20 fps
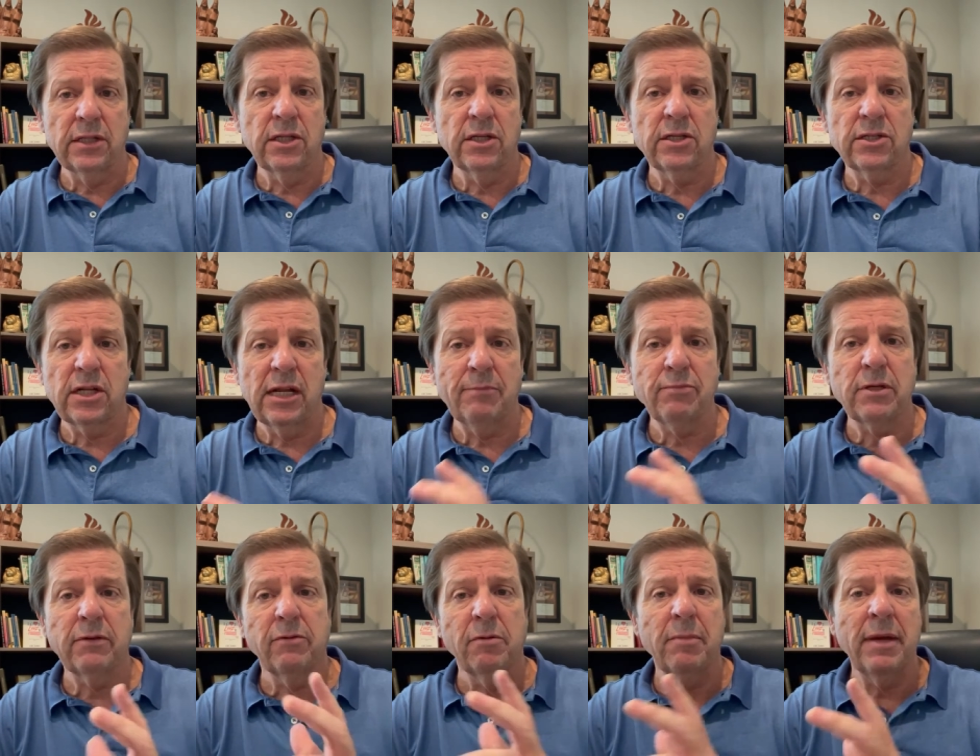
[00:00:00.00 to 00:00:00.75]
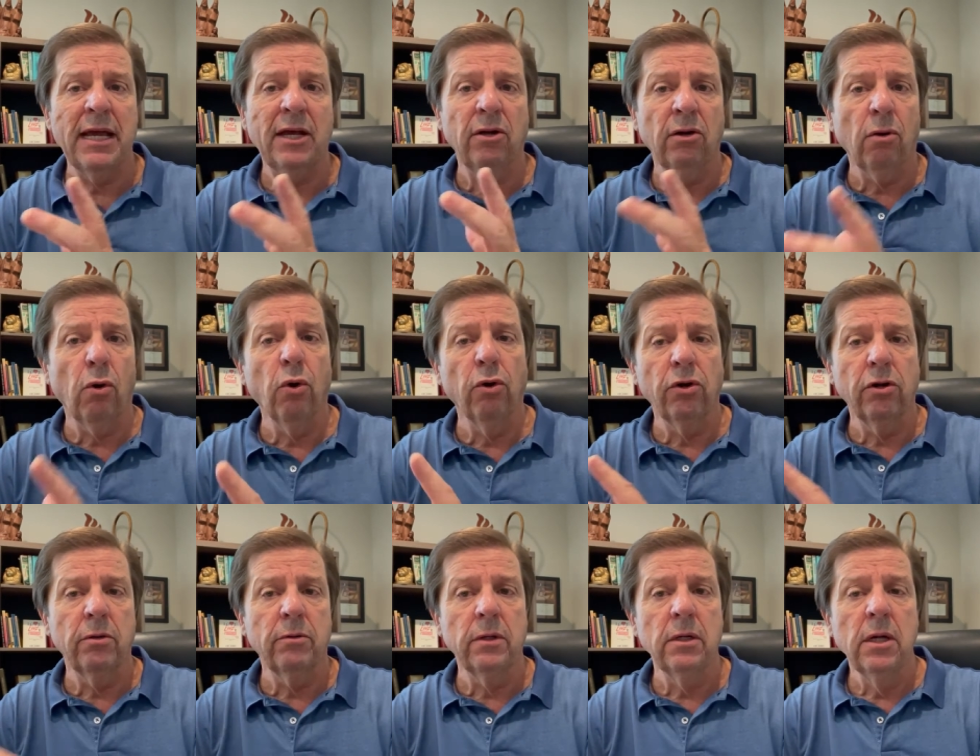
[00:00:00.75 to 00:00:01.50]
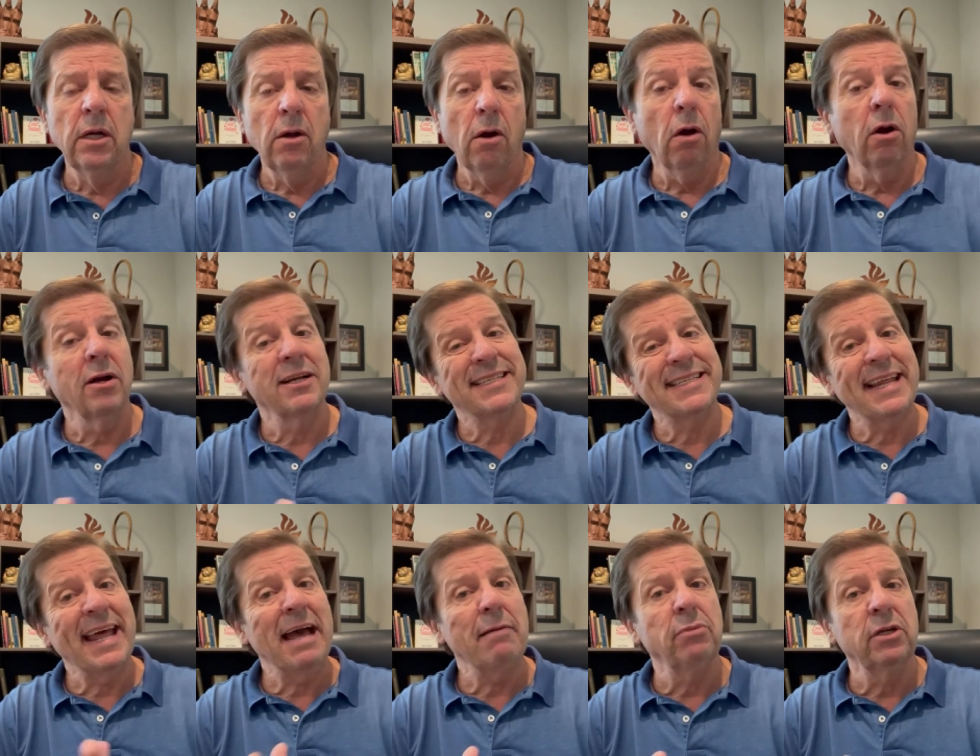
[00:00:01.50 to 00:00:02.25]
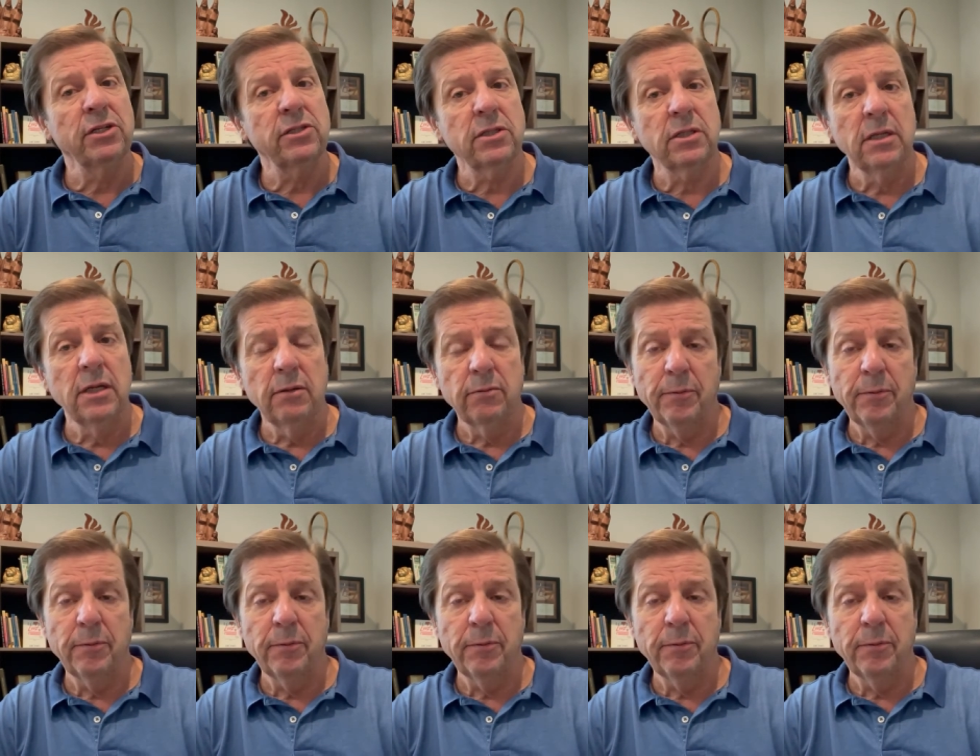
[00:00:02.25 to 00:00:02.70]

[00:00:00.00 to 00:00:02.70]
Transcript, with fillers: the steps of a man are ordered or established,